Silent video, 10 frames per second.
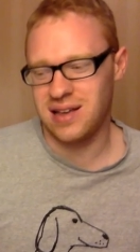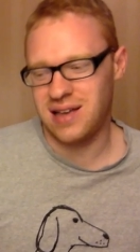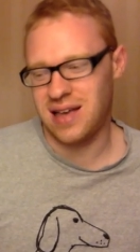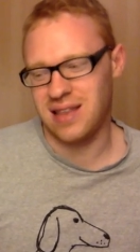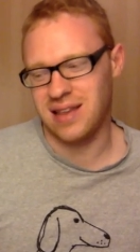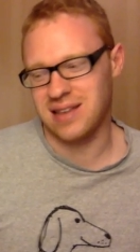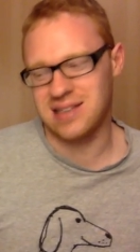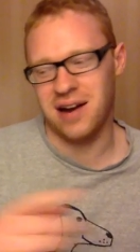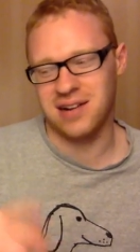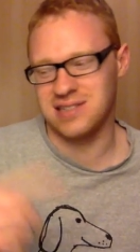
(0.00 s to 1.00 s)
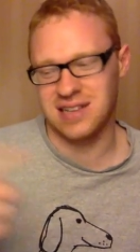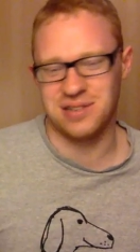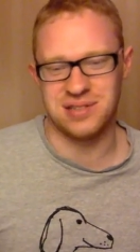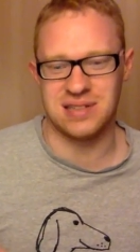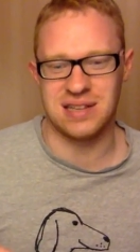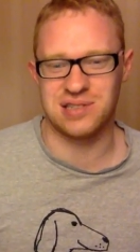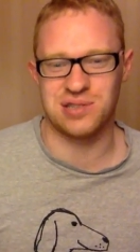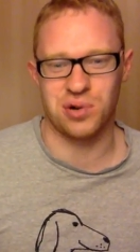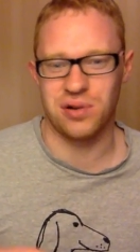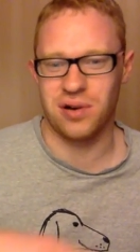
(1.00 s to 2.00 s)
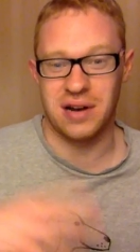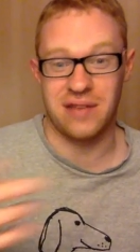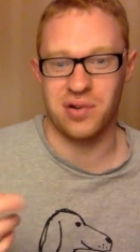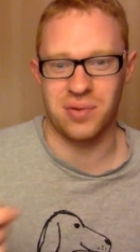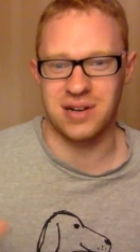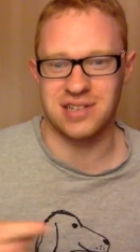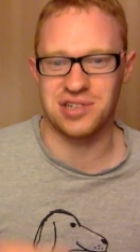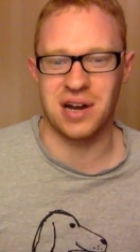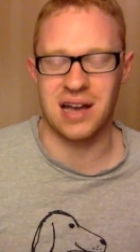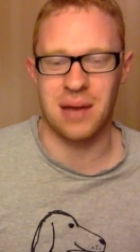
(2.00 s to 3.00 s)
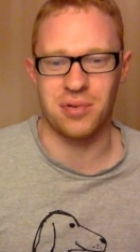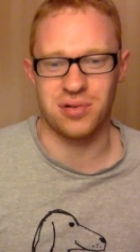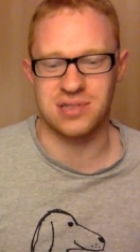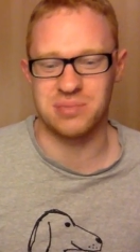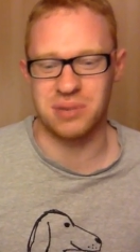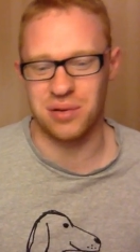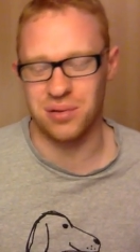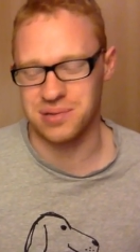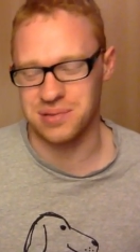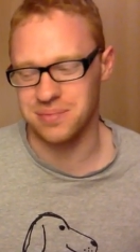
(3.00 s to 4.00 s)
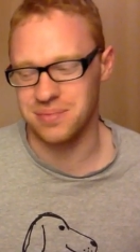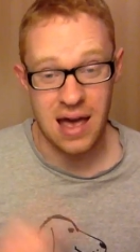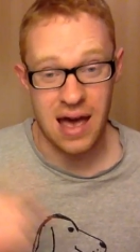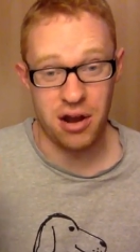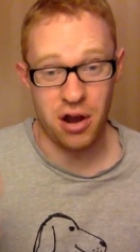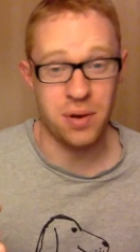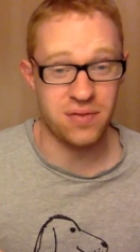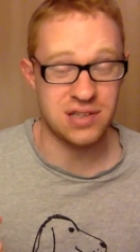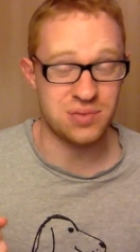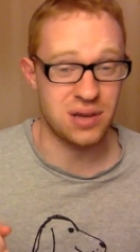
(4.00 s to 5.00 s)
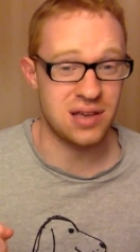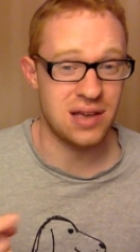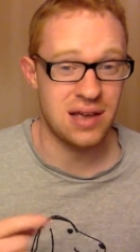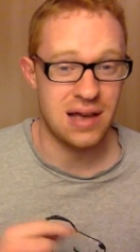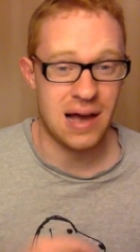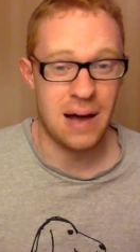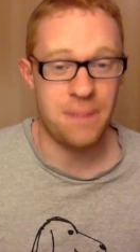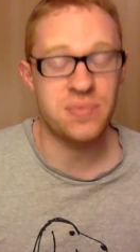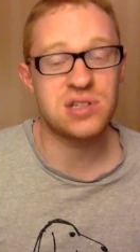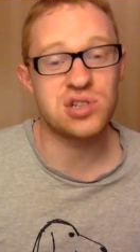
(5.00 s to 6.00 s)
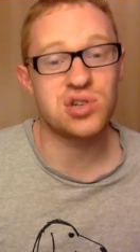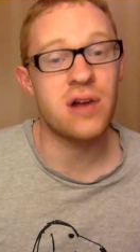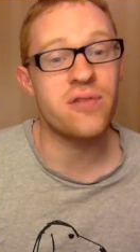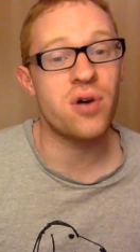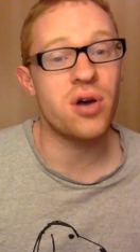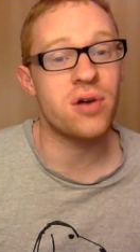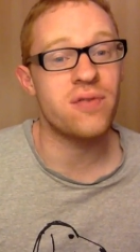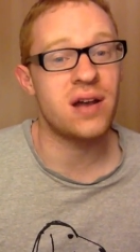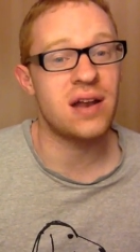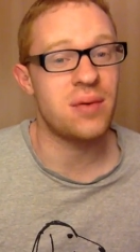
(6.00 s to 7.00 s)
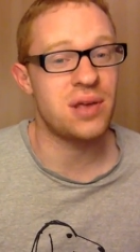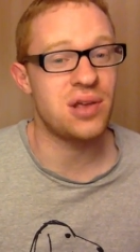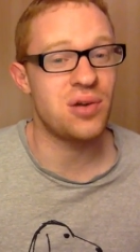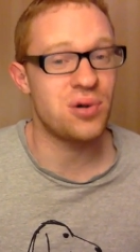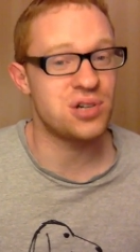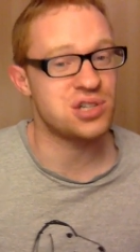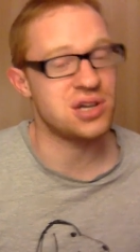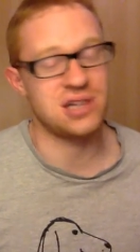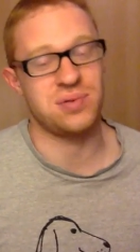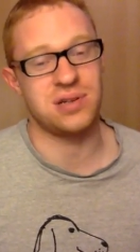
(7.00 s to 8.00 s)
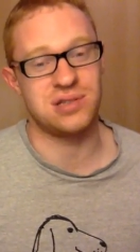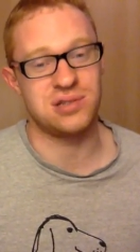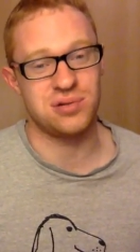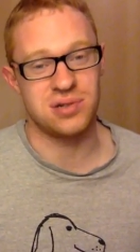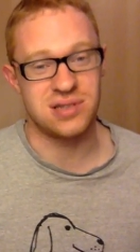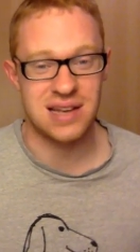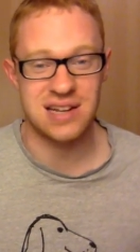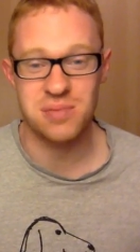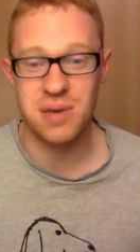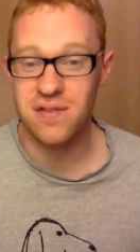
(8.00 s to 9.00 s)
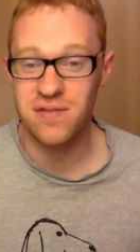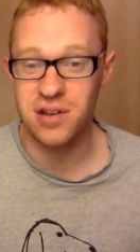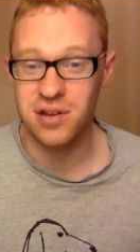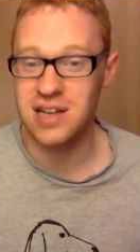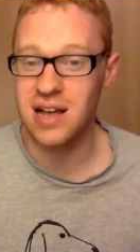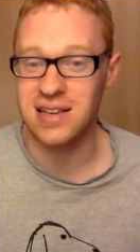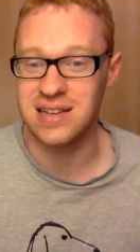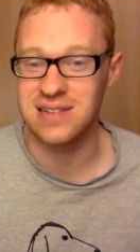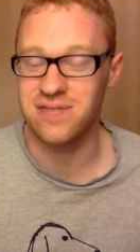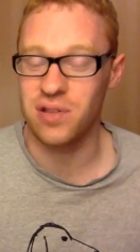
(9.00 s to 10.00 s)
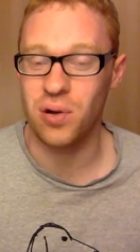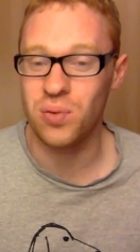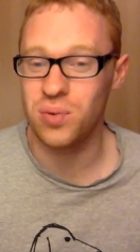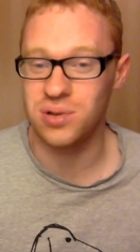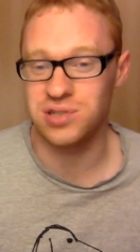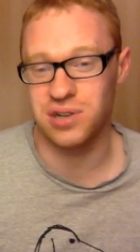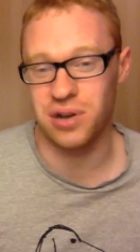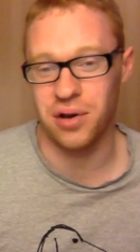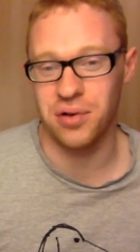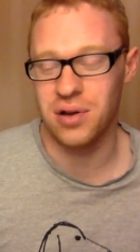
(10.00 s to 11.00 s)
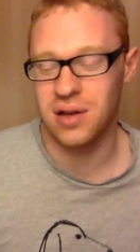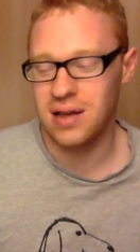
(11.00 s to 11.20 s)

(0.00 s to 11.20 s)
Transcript: And like this character like uses that story on everyone to try and come across as being awesome. And homework for this week um, is to try and f- find out what your Shania Twain story is and to make a video telling it for the whole world to know.